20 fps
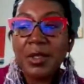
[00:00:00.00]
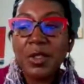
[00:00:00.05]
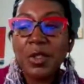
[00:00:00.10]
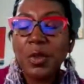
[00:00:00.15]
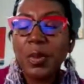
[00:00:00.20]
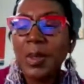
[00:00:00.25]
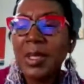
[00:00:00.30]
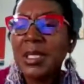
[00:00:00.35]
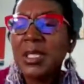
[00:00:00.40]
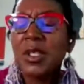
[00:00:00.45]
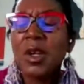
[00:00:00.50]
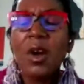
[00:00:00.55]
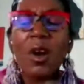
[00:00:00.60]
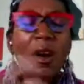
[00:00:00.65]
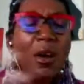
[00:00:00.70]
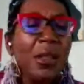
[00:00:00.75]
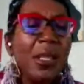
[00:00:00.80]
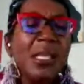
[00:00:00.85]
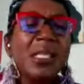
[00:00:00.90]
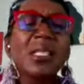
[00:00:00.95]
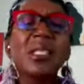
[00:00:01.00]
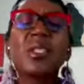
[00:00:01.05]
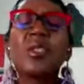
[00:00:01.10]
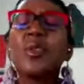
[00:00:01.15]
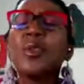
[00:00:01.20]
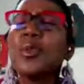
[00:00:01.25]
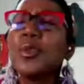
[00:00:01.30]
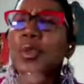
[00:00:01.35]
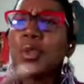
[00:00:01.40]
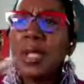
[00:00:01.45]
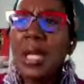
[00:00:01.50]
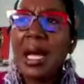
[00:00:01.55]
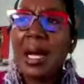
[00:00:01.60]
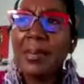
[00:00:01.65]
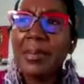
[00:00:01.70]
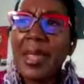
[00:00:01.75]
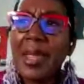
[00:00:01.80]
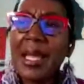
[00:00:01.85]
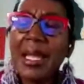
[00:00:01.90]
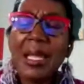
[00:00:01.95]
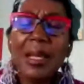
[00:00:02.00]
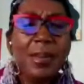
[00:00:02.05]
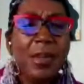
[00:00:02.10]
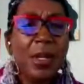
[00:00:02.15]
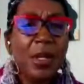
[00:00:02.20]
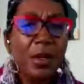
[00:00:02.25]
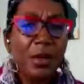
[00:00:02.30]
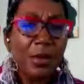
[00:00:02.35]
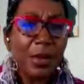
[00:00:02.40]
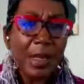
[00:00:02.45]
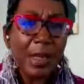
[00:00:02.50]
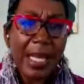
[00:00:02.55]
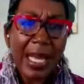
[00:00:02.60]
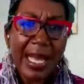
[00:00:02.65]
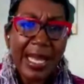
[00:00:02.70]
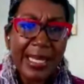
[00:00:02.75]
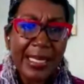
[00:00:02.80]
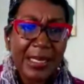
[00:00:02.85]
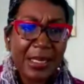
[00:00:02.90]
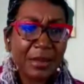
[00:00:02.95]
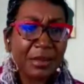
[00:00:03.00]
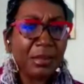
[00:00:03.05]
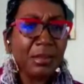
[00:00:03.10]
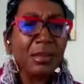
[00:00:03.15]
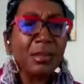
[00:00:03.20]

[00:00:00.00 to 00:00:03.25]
Twitch, all these tools that can be utilized.